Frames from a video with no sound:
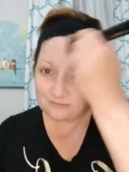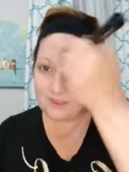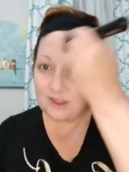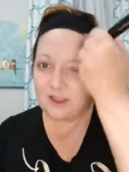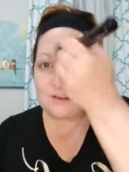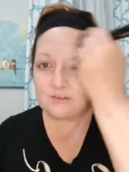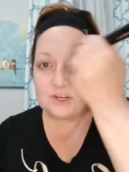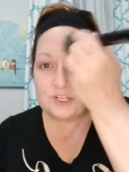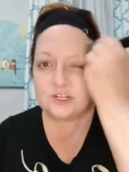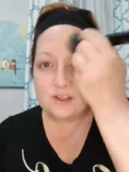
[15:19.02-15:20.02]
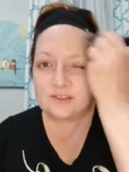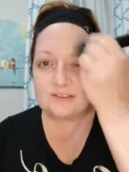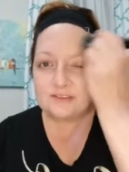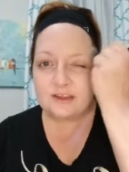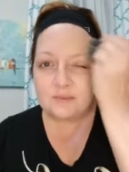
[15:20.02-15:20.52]
coverage on this
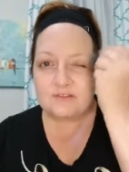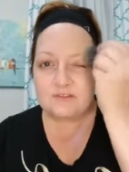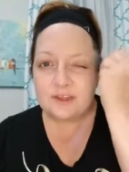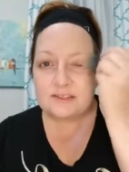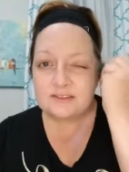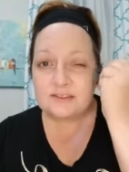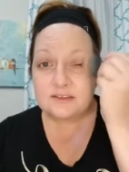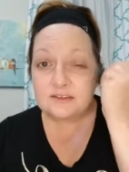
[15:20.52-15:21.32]
side of my face.